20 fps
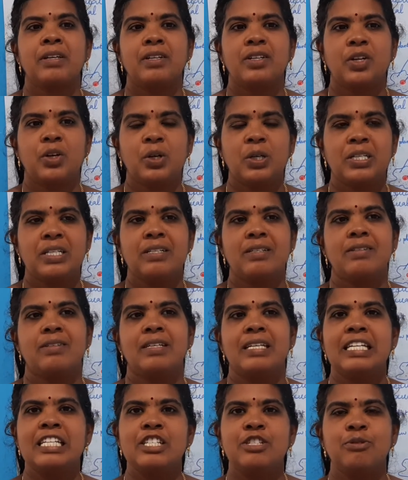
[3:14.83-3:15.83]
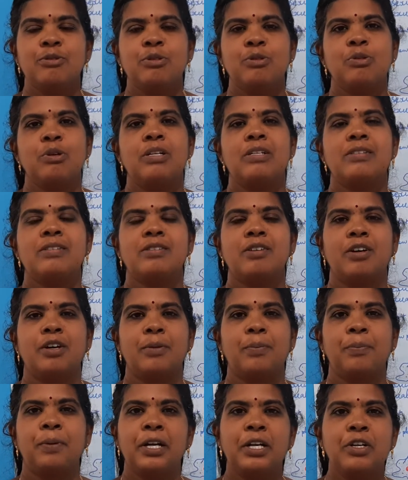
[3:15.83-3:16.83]
daughter individuals
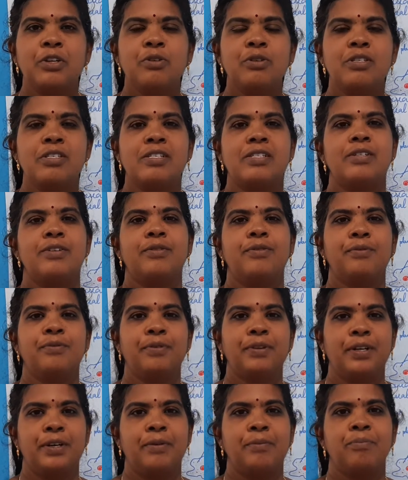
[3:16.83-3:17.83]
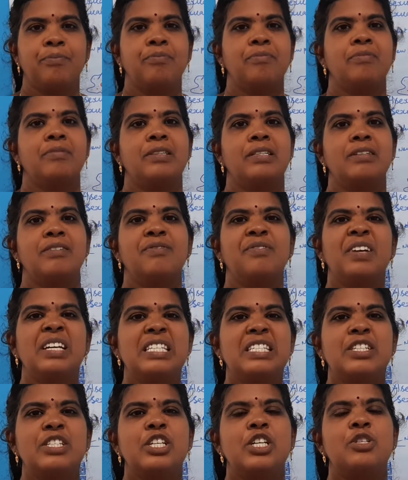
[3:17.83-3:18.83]
are produced from the
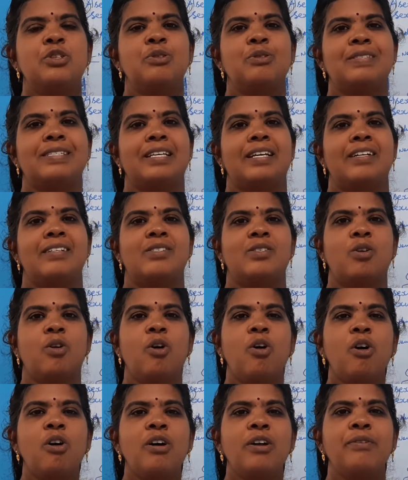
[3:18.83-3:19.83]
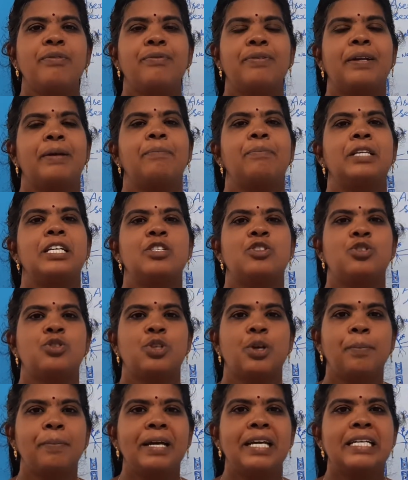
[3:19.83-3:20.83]
vegetative cells or from the
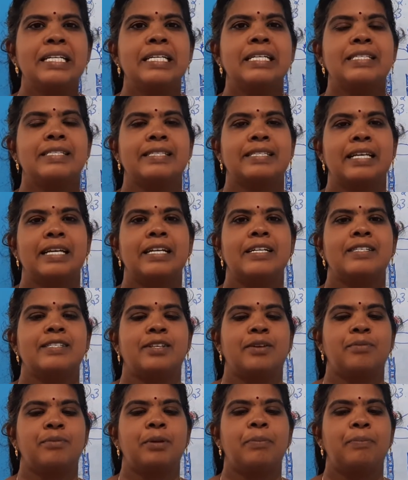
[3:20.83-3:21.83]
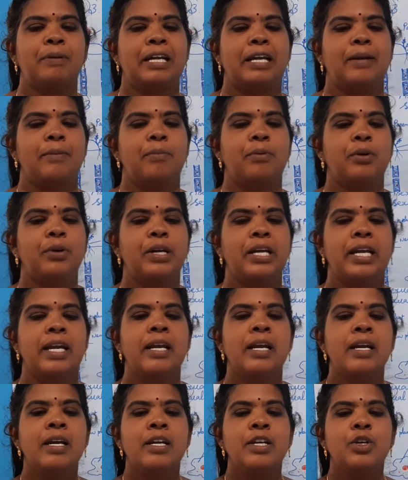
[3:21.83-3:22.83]
somatic cells of the plant body.
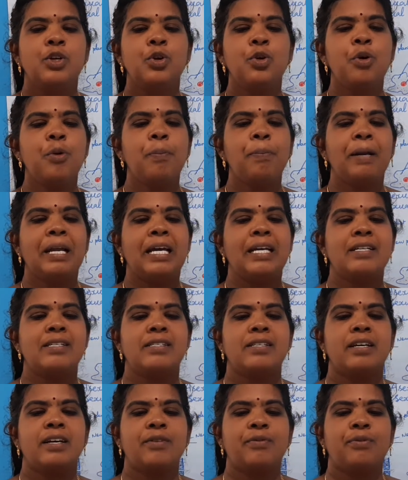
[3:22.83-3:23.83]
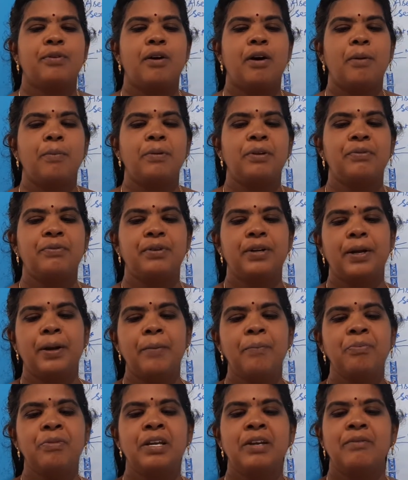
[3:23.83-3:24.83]
New plants are formed
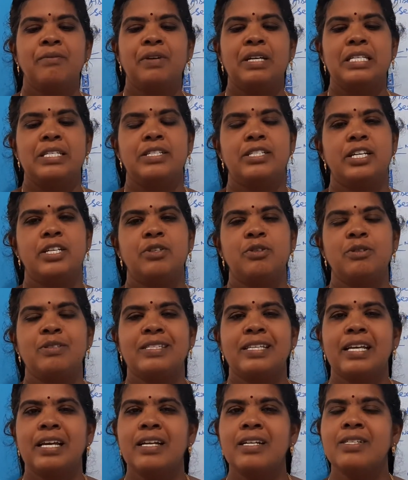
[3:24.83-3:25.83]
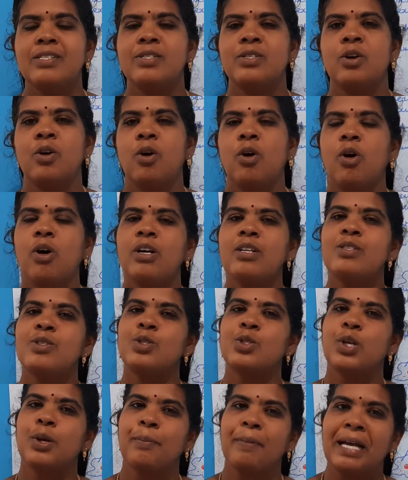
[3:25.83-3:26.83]
from vegetative cells or
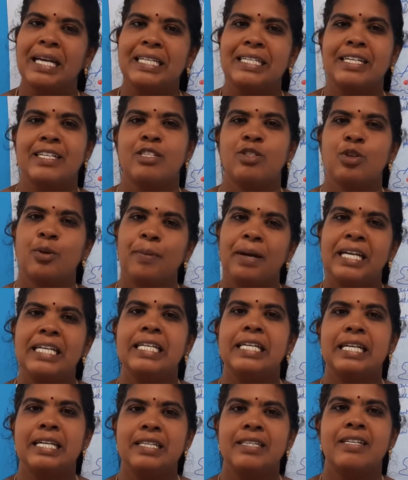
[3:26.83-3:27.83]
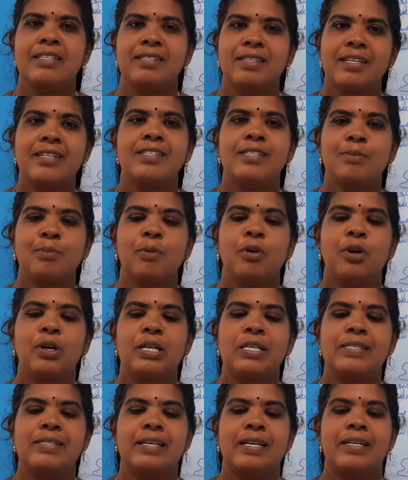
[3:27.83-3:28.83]
somatic in the sense
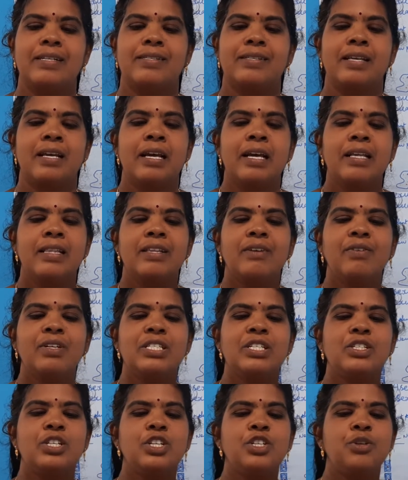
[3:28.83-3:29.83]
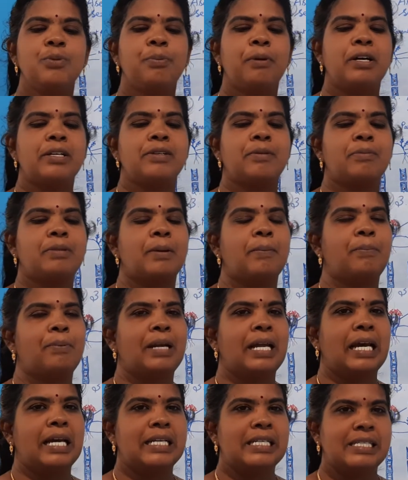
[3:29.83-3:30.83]
body cells. The vegetative part of the
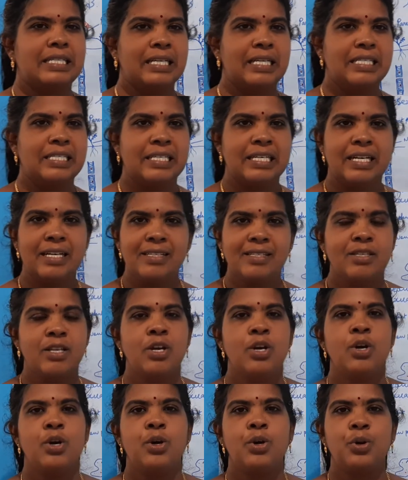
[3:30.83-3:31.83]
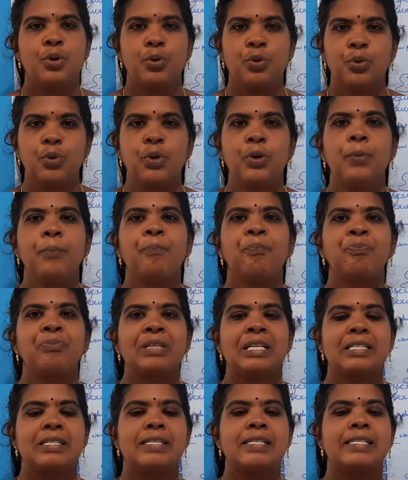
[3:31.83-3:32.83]
plant such as
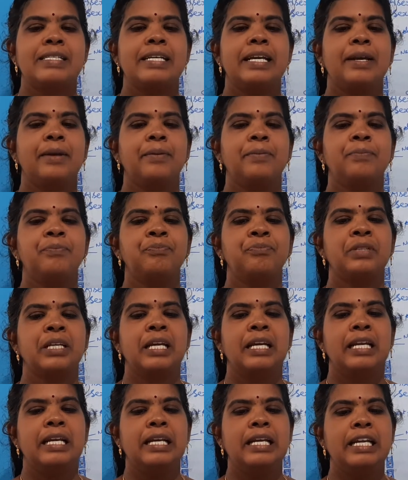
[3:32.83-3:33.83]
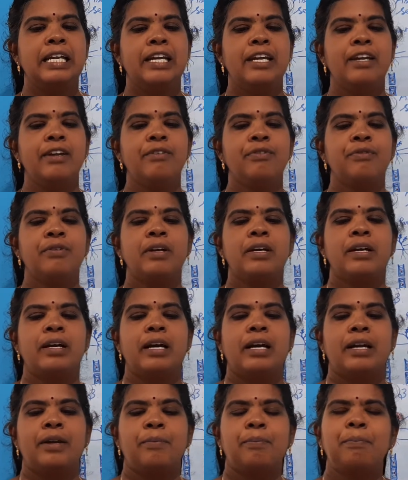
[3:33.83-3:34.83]
root, stem, leaf
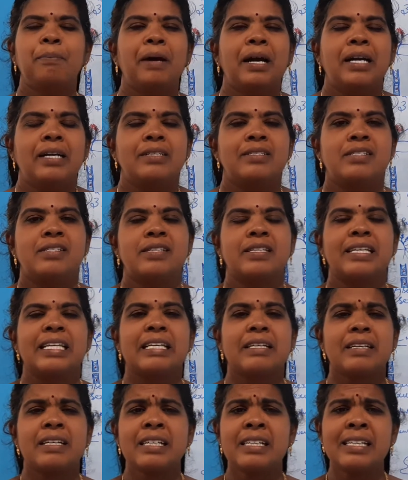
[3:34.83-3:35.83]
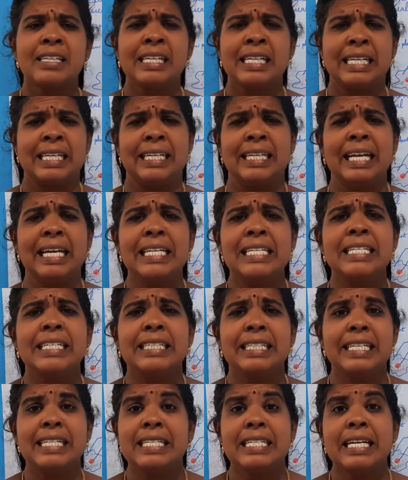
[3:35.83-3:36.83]
and buds get
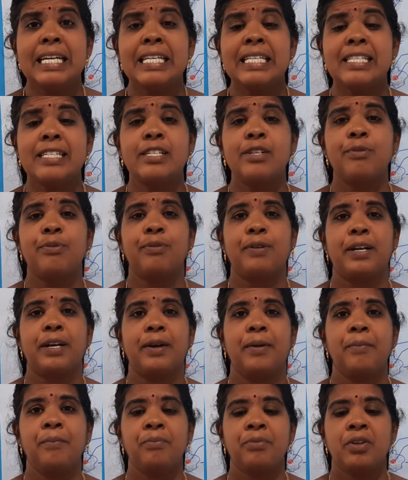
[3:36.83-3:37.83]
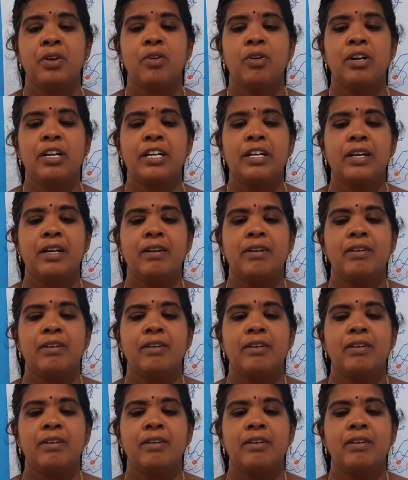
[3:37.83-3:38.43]
detached from or